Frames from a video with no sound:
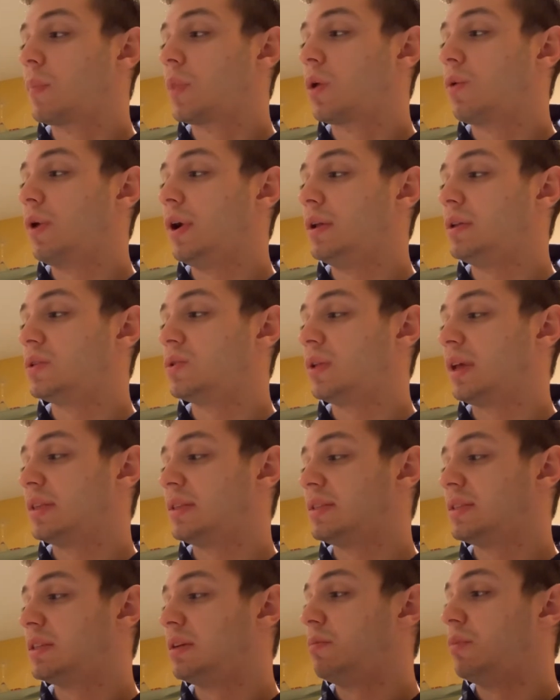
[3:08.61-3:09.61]
Right, so that's
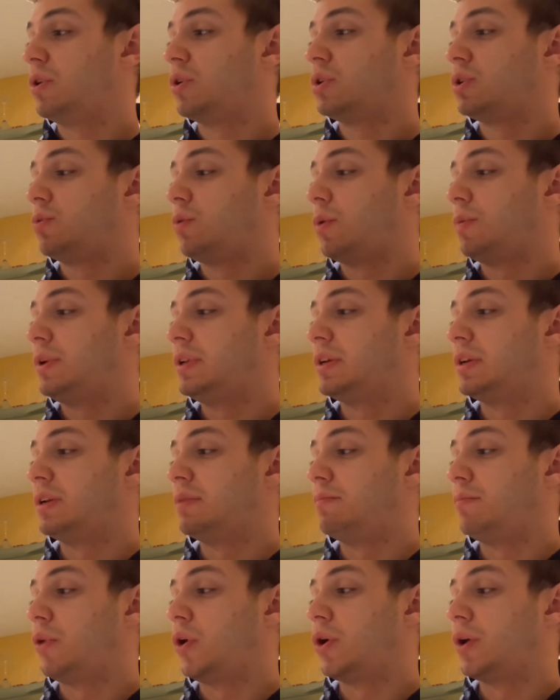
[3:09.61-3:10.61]
similar to what we did
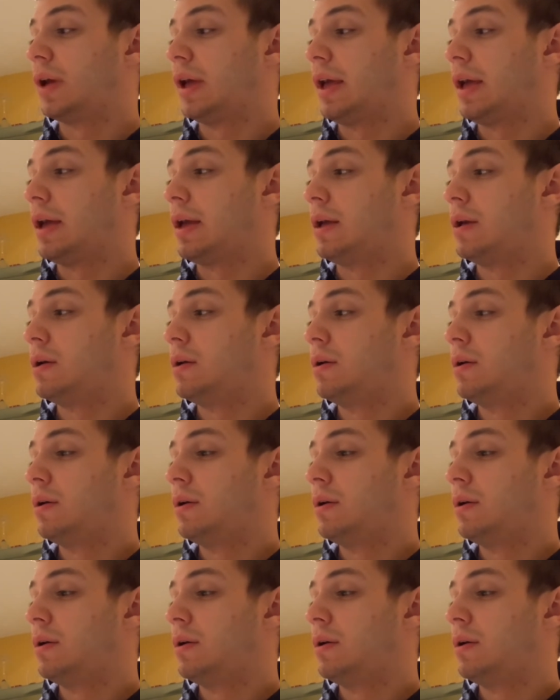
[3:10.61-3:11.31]
in part A,